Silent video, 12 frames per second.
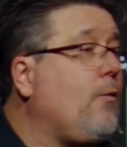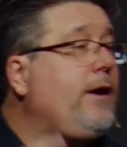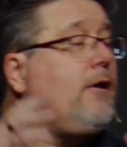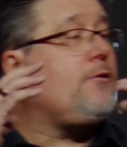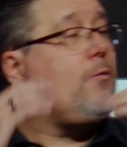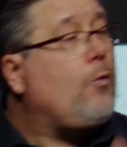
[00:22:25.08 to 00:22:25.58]
we
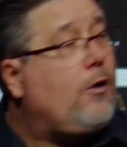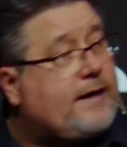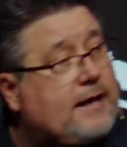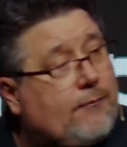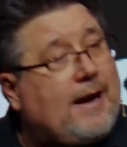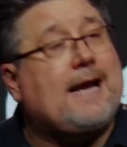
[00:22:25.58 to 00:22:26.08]
are
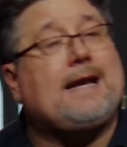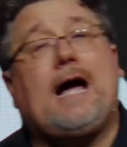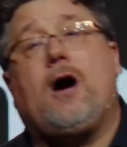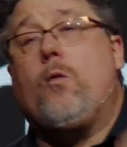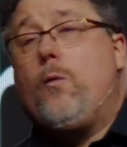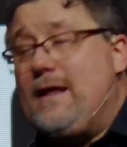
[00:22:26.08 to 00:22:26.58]
working right
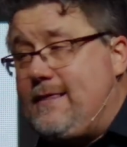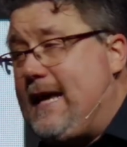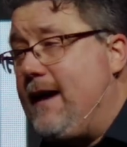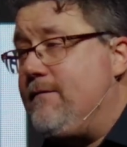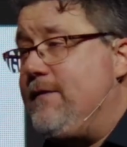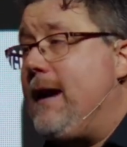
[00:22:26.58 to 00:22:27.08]
now with
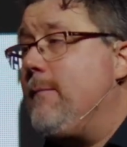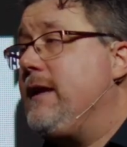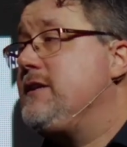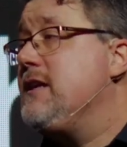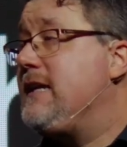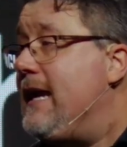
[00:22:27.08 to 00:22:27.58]
that family
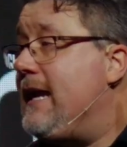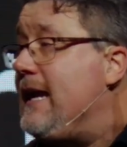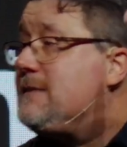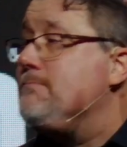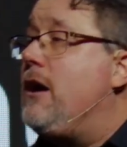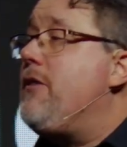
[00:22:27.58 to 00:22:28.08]
to get
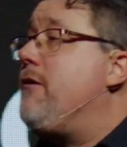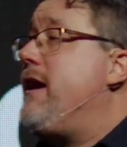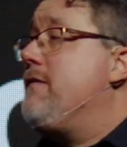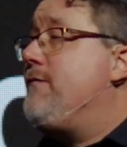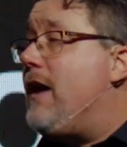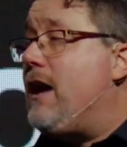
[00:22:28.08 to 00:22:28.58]
his mother
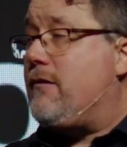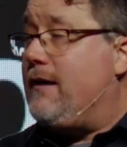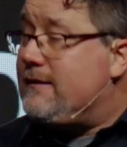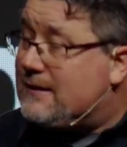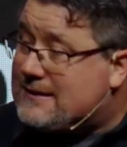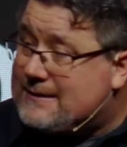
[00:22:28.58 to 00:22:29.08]
and father
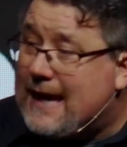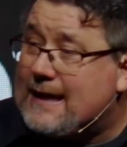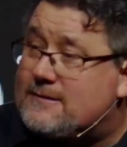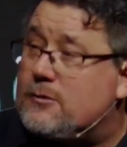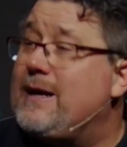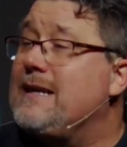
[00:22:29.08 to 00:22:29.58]
into the
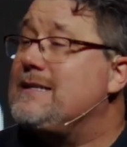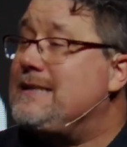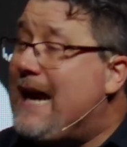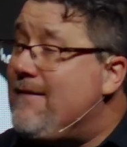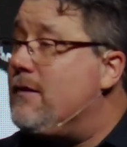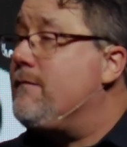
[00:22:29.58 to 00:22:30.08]
States so we can
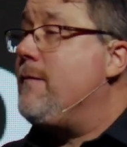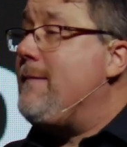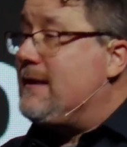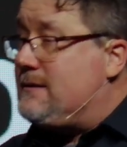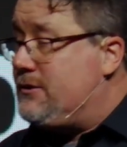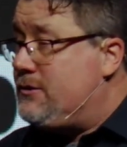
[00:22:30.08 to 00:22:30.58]
save them from
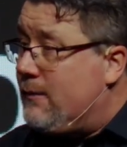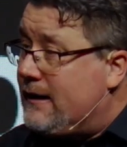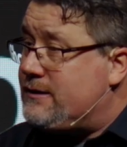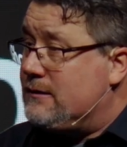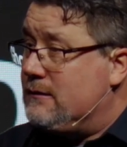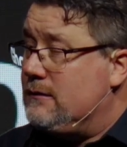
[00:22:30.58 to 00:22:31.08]
that
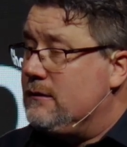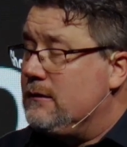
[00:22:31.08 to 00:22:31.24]
situation.